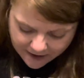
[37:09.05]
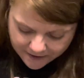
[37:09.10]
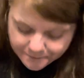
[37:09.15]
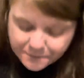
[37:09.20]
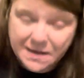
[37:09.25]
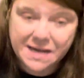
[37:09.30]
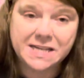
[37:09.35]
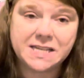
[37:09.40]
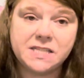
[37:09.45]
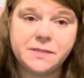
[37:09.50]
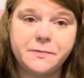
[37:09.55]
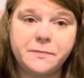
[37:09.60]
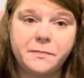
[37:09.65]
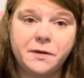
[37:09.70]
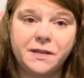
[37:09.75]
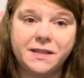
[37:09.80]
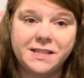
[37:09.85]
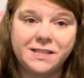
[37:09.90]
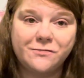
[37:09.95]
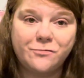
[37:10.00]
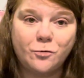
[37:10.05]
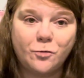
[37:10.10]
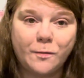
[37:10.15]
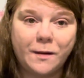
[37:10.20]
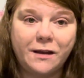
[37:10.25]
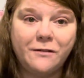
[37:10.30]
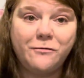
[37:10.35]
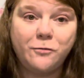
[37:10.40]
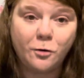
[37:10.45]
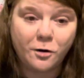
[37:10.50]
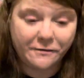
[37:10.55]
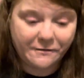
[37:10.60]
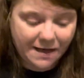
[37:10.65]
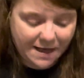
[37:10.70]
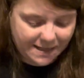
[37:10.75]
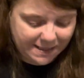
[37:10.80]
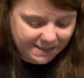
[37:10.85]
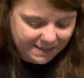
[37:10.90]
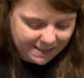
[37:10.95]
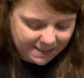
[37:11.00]
My husband bought this for me for
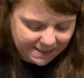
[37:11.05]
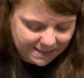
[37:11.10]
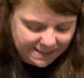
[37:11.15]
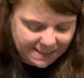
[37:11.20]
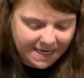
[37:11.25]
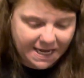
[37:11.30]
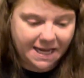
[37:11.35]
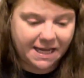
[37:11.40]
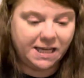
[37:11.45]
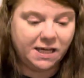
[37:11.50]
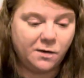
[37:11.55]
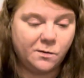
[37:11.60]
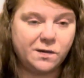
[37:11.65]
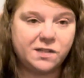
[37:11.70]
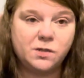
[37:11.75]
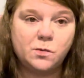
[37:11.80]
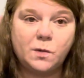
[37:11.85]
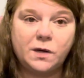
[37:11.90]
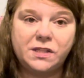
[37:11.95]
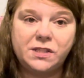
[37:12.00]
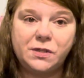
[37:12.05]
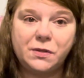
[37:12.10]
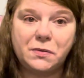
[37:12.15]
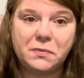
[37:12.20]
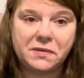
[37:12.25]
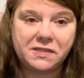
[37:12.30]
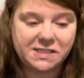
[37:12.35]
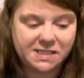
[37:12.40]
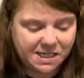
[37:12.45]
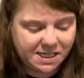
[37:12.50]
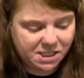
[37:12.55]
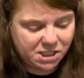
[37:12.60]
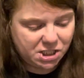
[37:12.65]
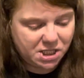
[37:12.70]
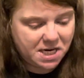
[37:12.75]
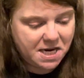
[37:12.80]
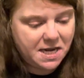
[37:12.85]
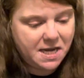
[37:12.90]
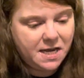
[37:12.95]
Valentine's Day. He went to 123 Stitch.